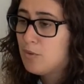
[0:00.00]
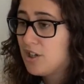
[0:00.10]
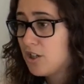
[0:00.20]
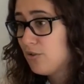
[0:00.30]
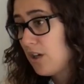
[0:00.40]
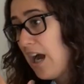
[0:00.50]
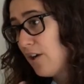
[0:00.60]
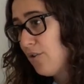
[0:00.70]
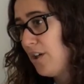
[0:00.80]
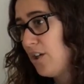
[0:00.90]
more
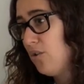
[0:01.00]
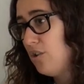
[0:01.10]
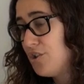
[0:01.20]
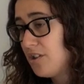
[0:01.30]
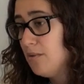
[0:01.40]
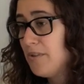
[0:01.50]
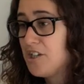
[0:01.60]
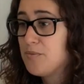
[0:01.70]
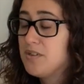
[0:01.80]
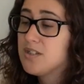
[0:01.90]
agroecological
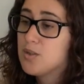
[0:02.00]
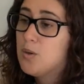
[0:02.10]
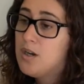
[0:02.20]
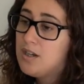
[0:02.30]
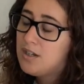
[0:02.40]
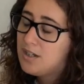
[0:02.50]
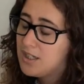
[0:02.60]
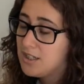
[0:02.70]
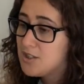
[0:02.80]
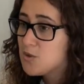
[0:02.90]
measurements. So
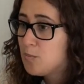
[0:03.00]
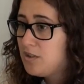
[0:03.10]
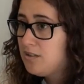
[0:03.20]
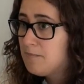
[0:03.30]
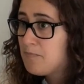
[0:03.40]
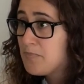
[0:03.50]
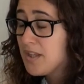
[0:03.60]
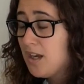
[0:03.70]
it needs to be